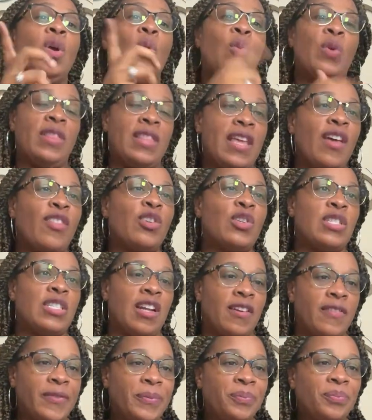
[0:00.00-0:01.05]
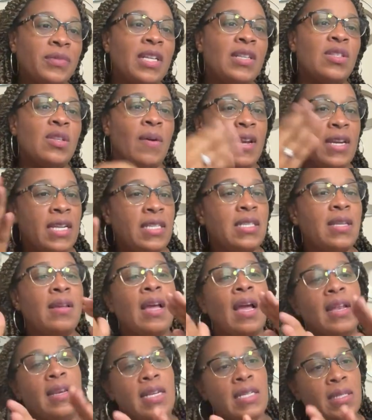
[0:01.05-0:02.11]
with the other stuff. And so I need
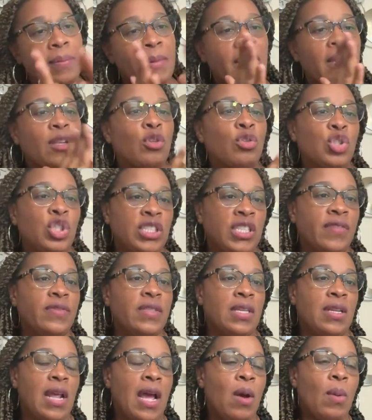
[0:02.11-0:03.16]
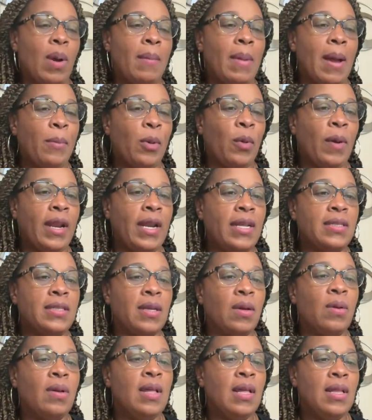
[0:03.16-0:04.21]
to make a little shift in how I'm operating.
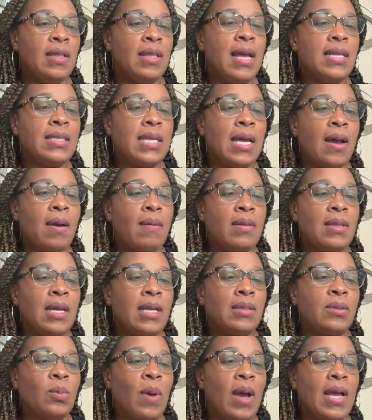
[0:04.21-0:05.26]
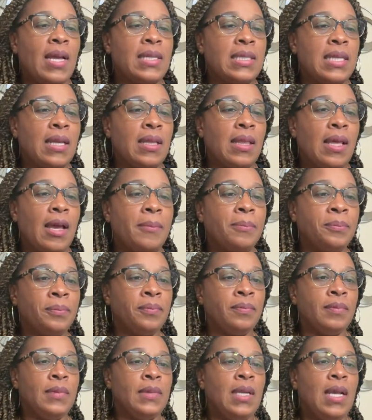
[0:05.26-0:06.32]
So that's why I said that.
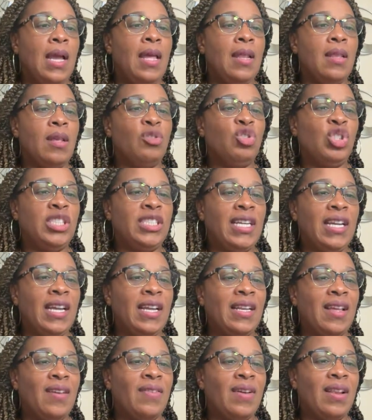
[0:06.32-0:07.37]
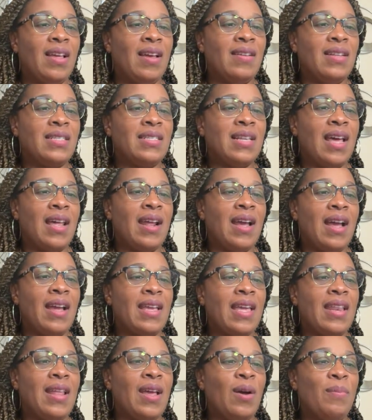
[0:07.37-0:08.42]
Hello, Jean. Like, hello, it's not. I
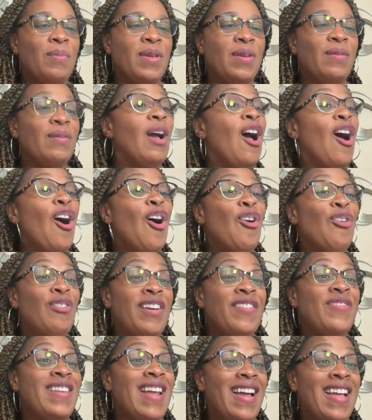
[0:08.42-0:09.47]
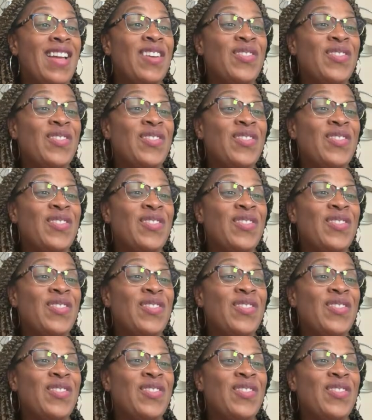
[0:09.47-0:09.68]
can help you. Oh, if not,